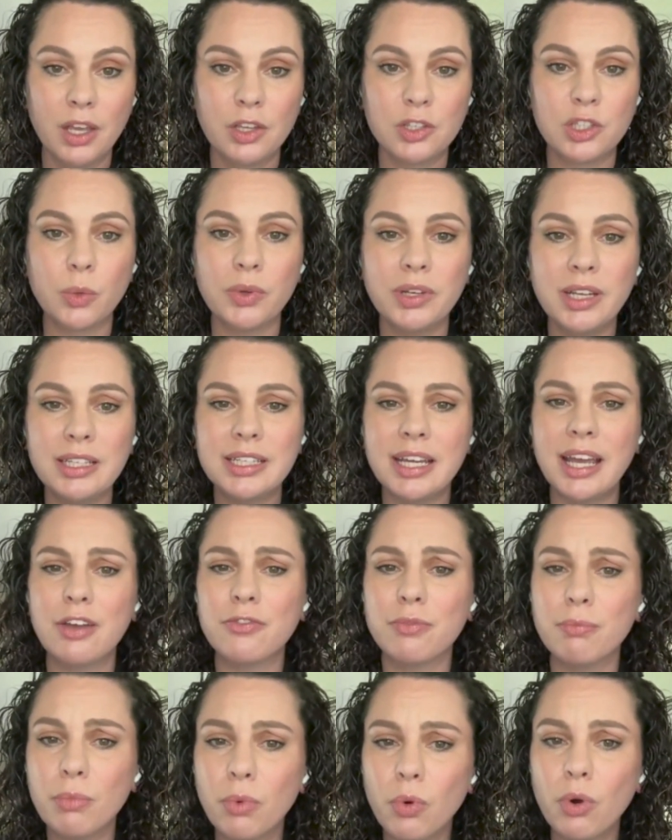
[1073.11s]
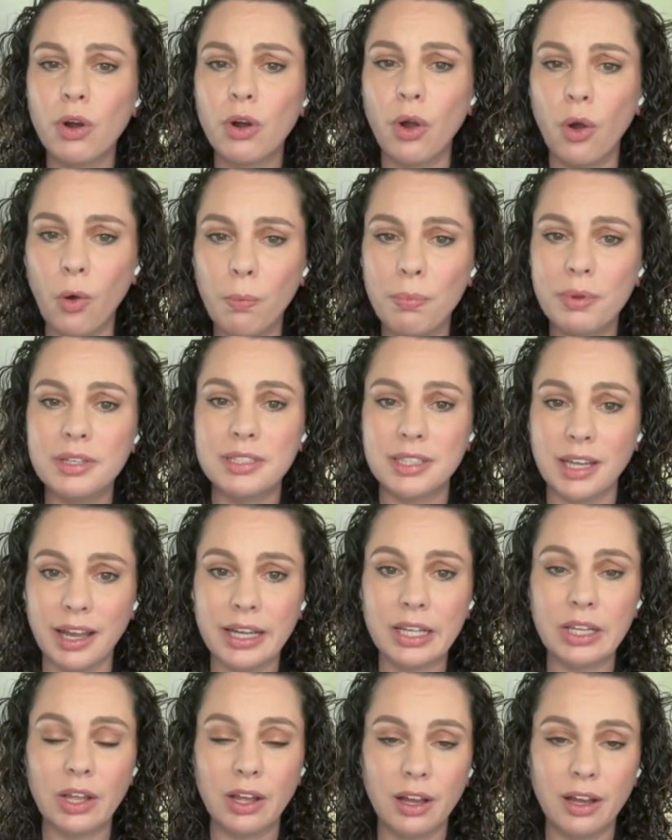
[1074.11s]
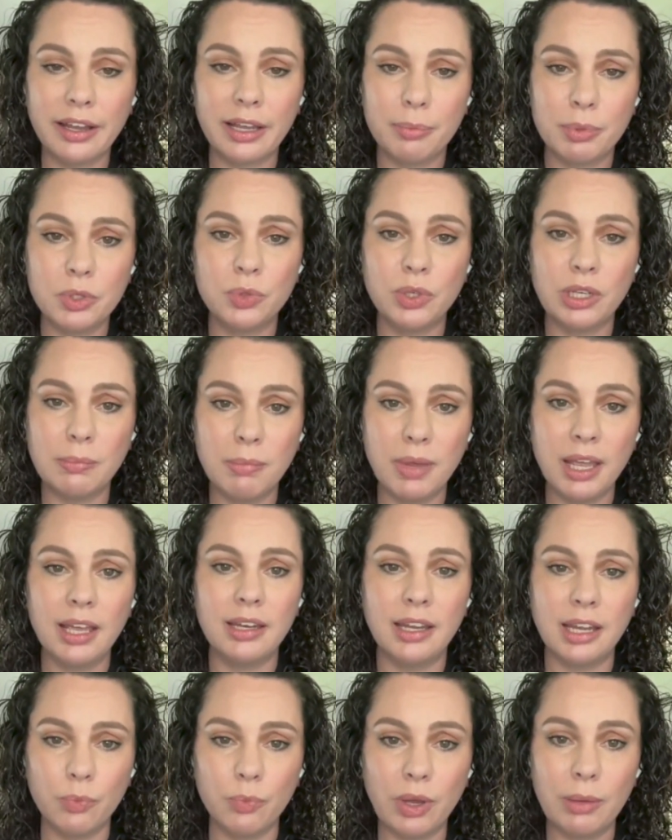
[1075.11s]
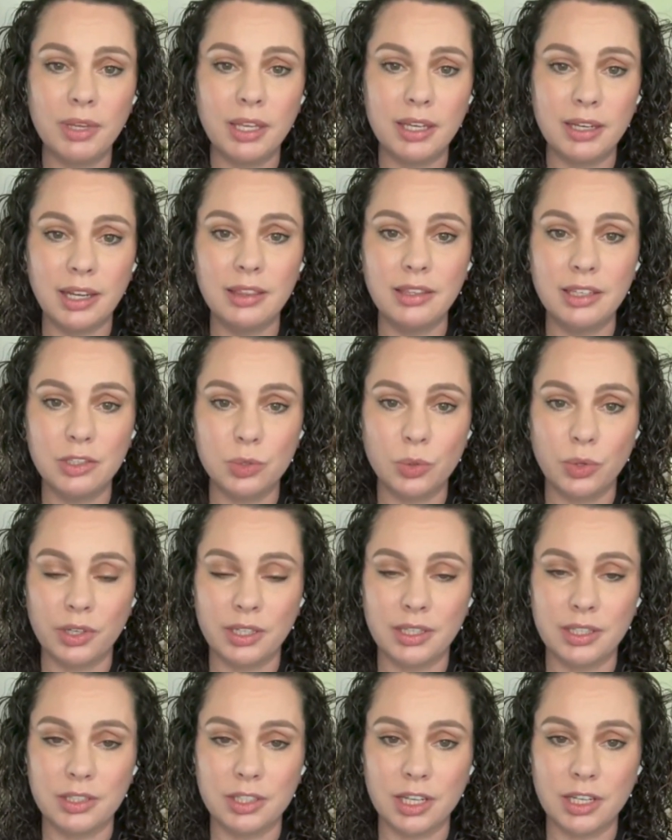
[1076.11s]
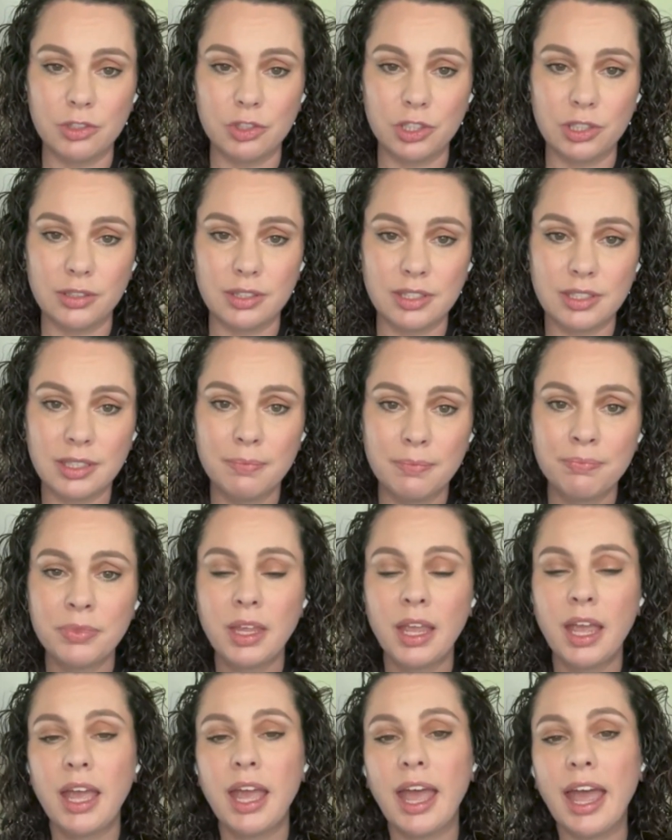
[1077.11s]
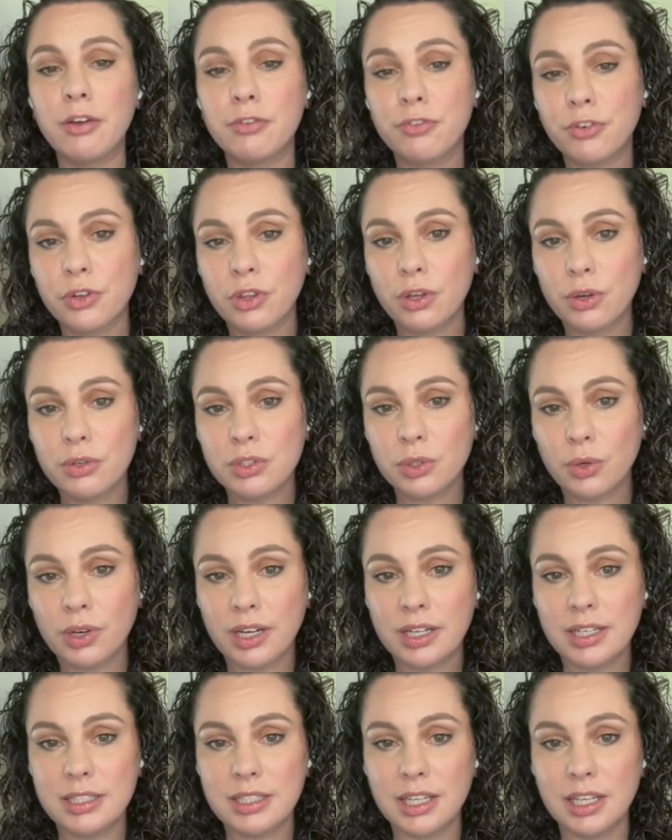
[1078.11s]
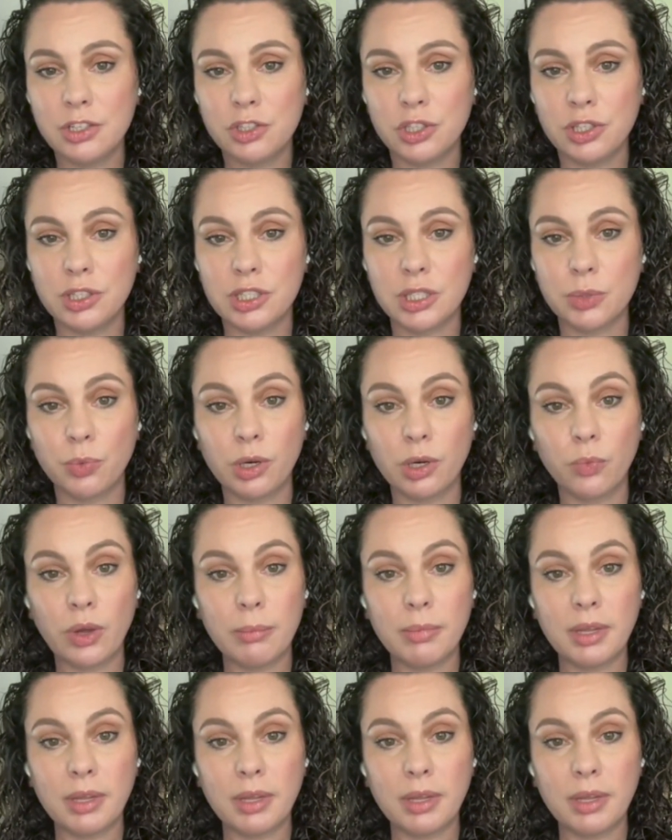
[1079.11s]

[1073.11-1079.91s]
So we need to have more open dialogue between men and women in these organizations. And for those organizations where